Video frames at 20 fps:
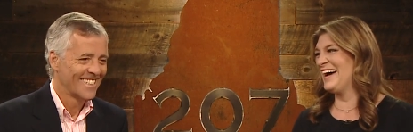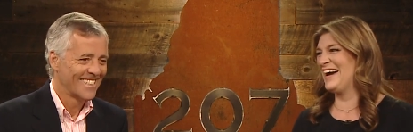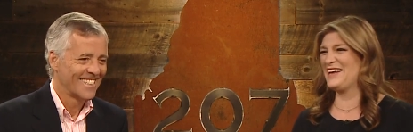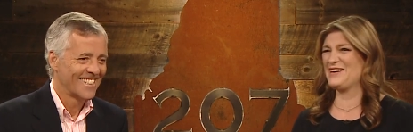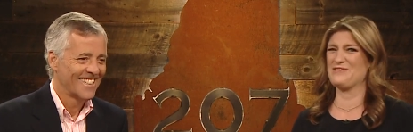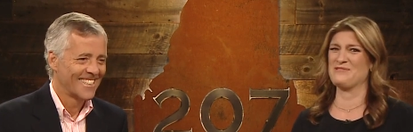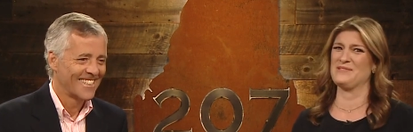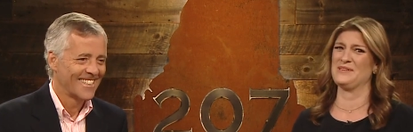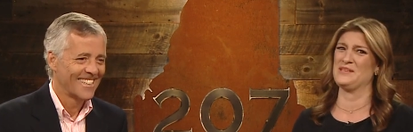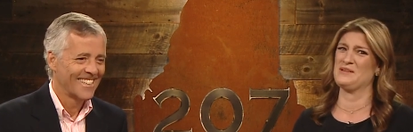Speaker 1: I
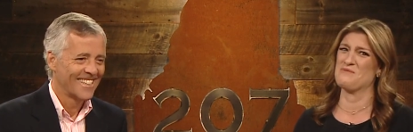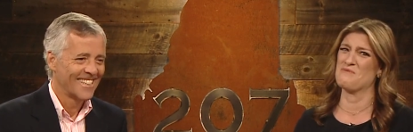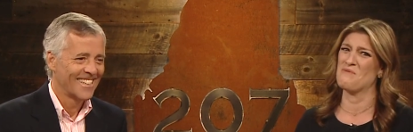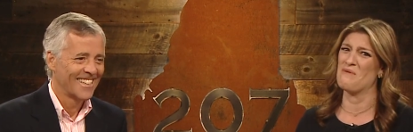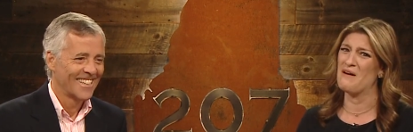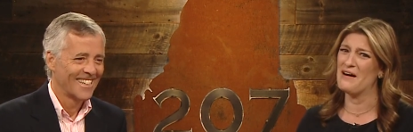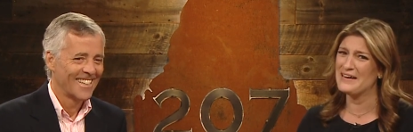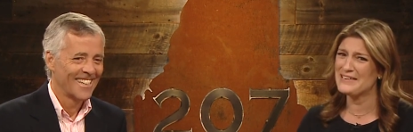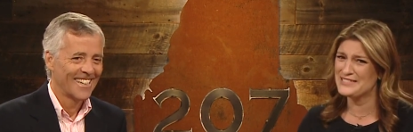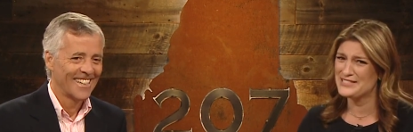don't really
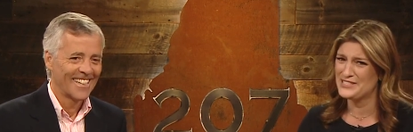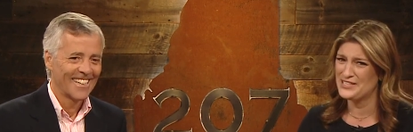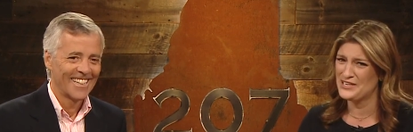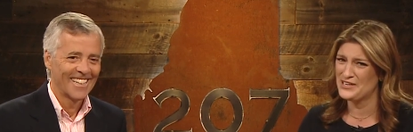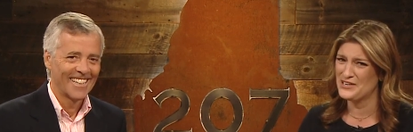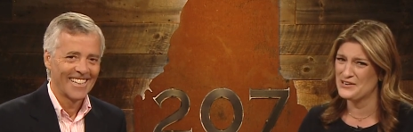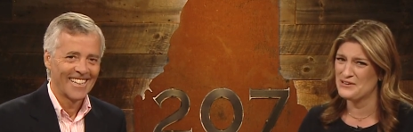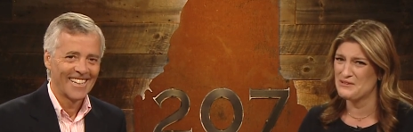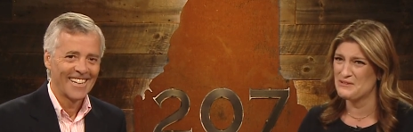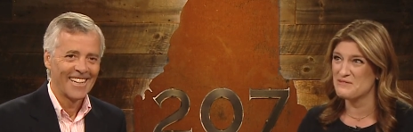want
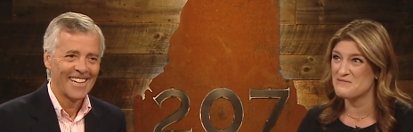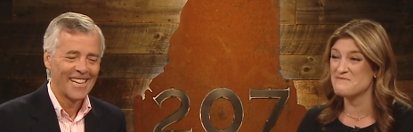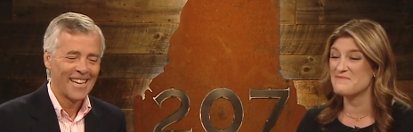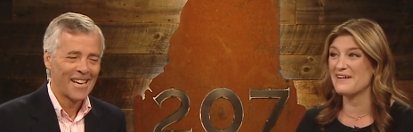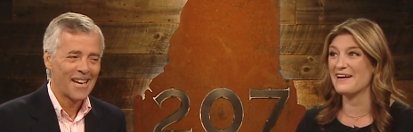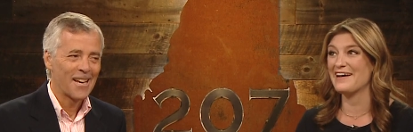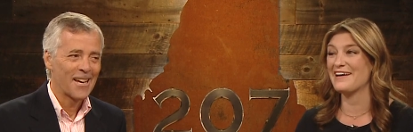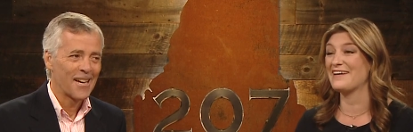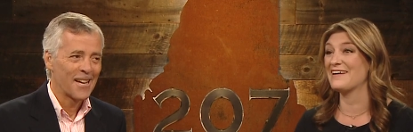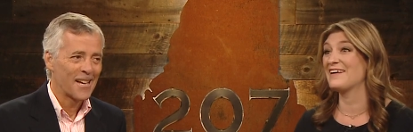to,
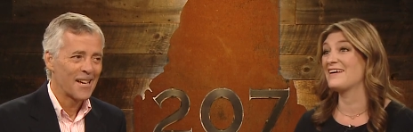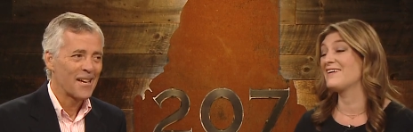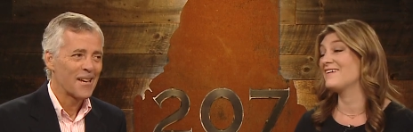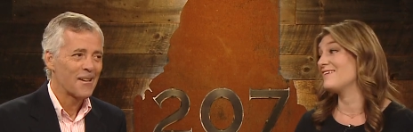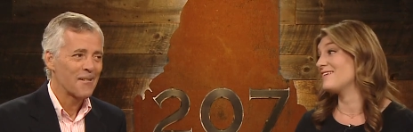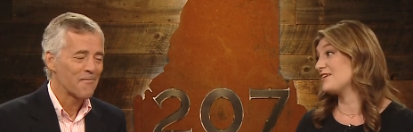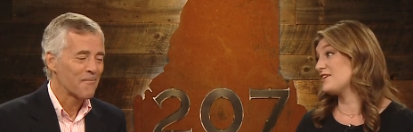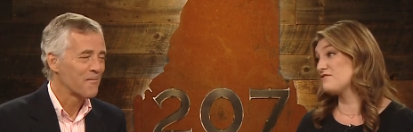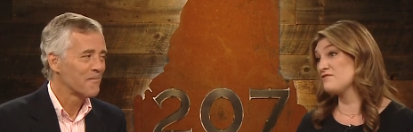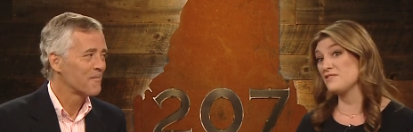
Speaker 2: but
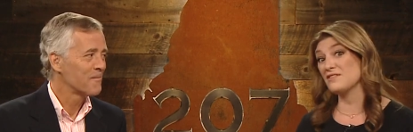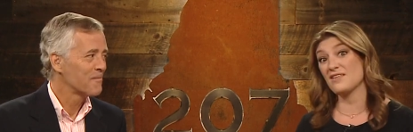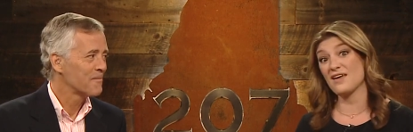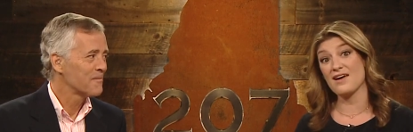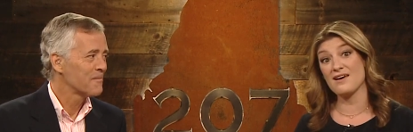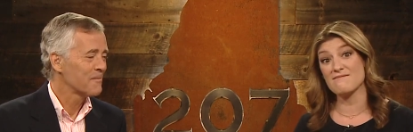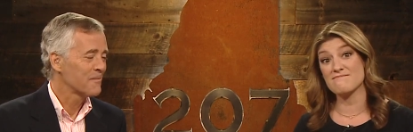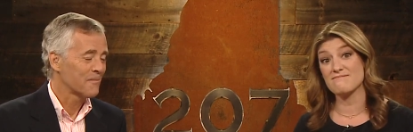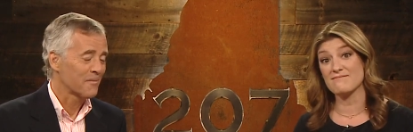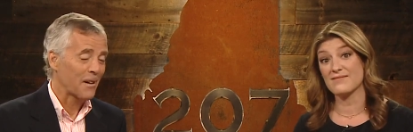good for
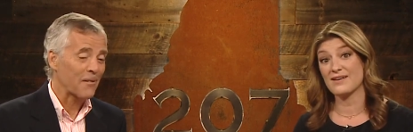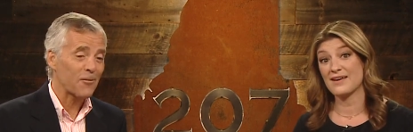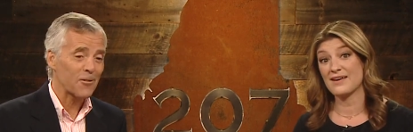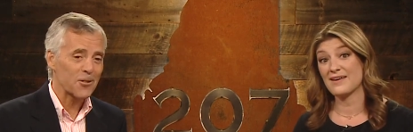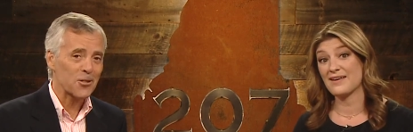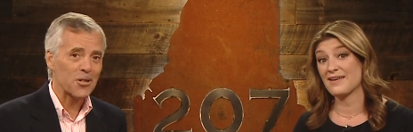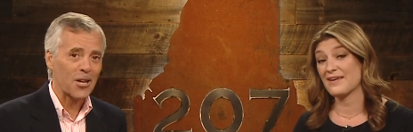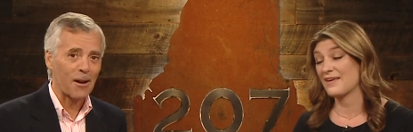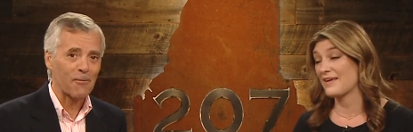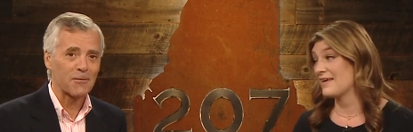them. My
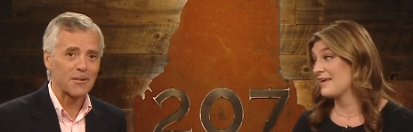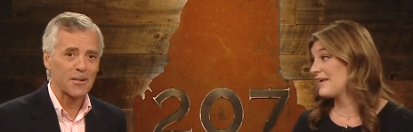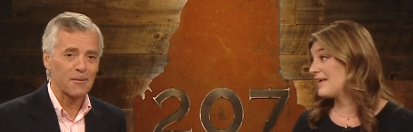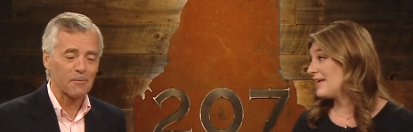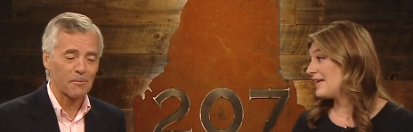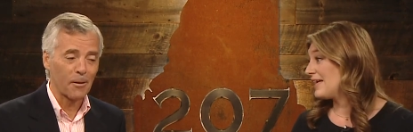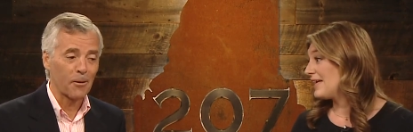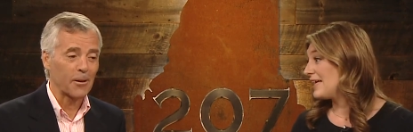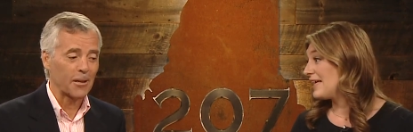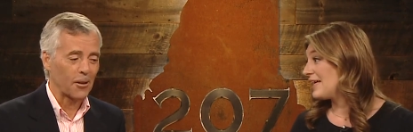first job was
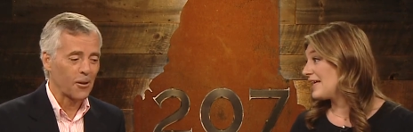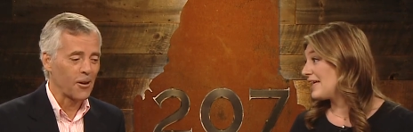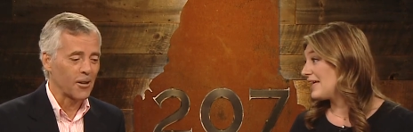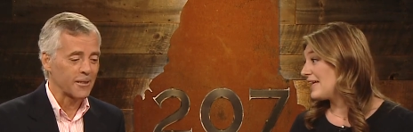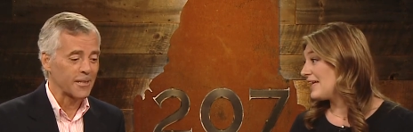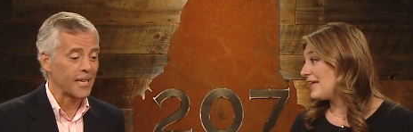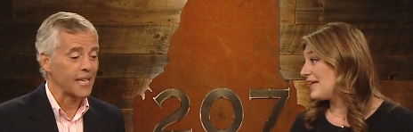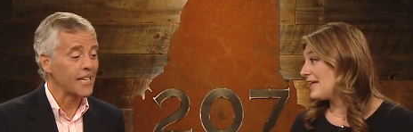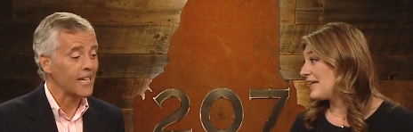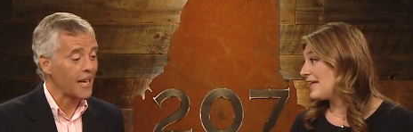mowing
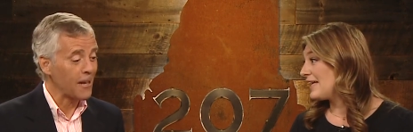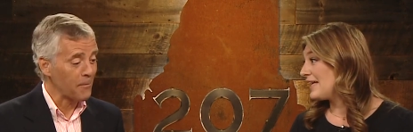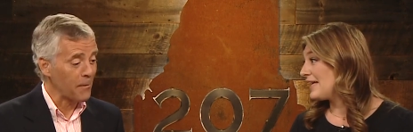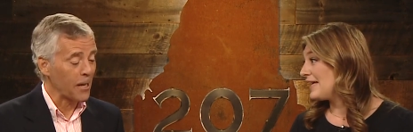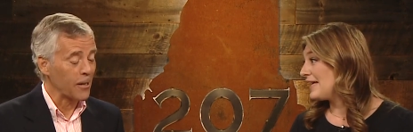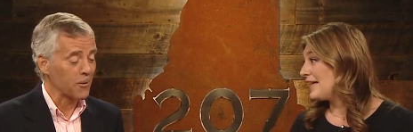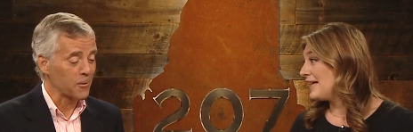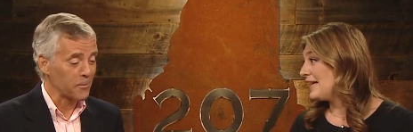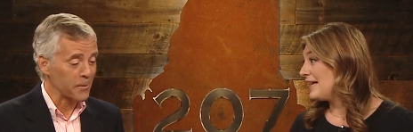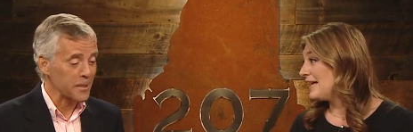lawns. I didn't have
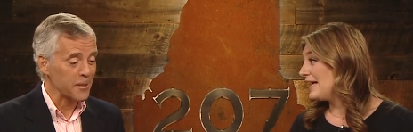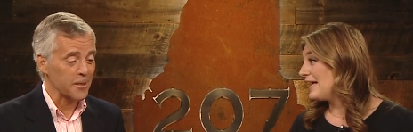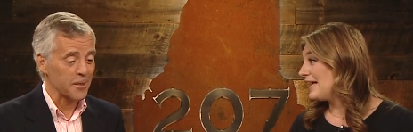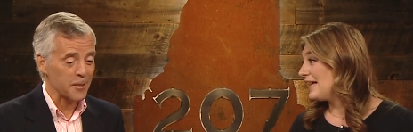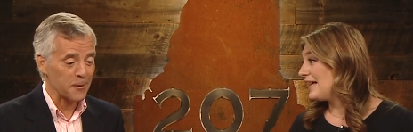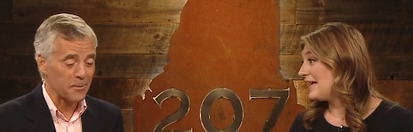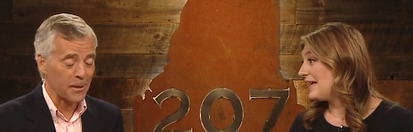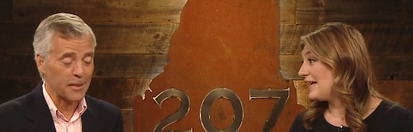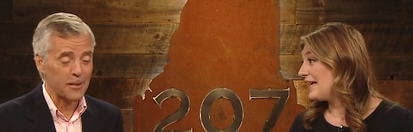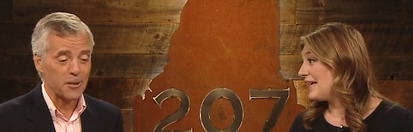my own
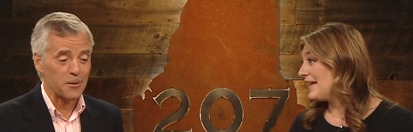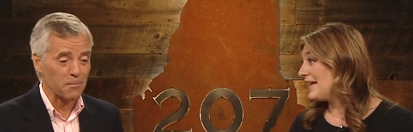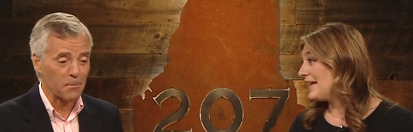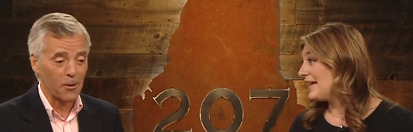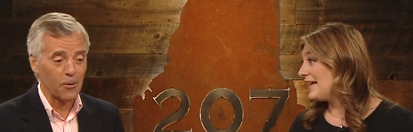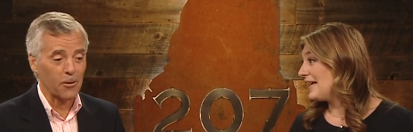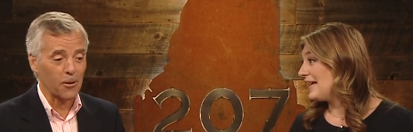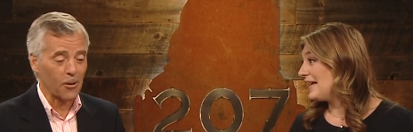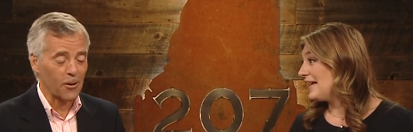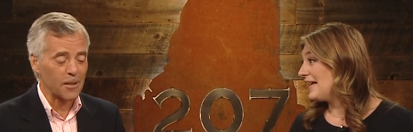business, but I just
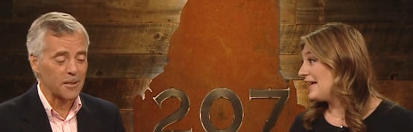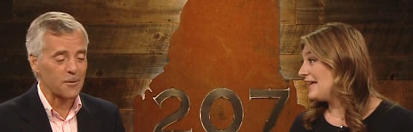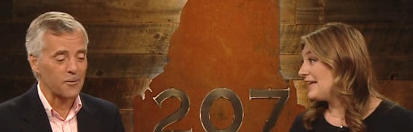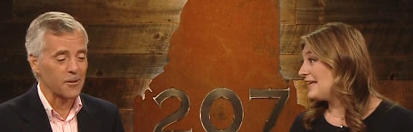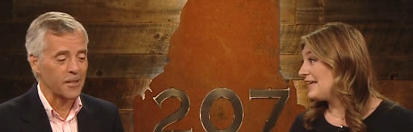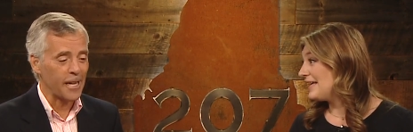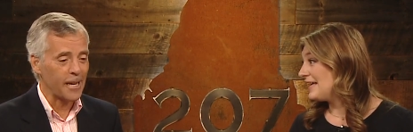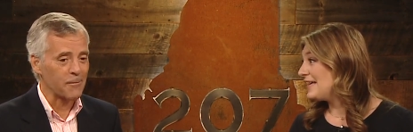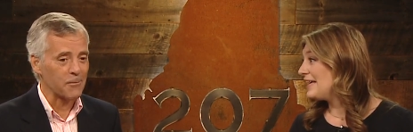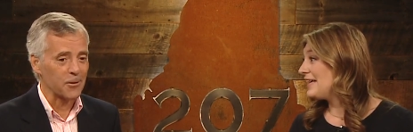mowed lawns for
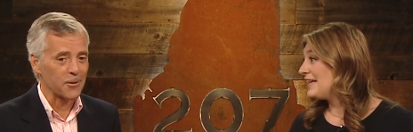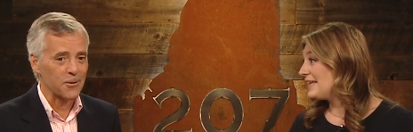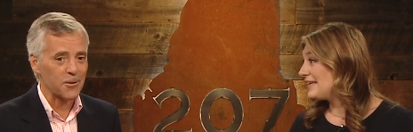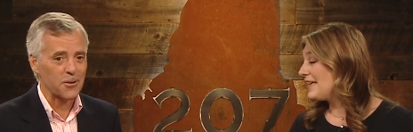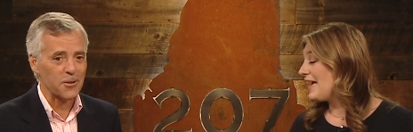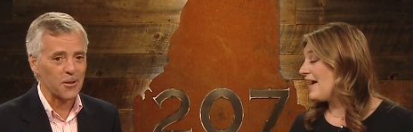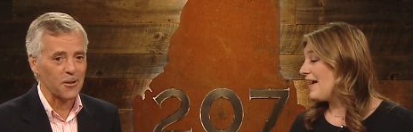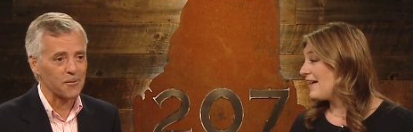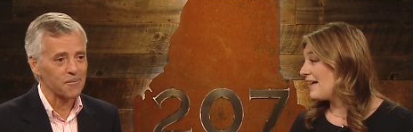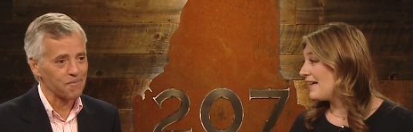neighbors.
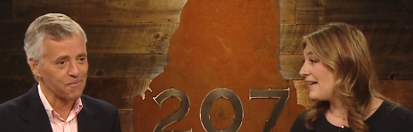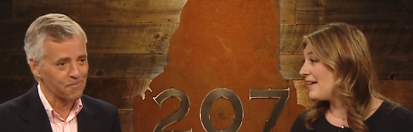Yeah. So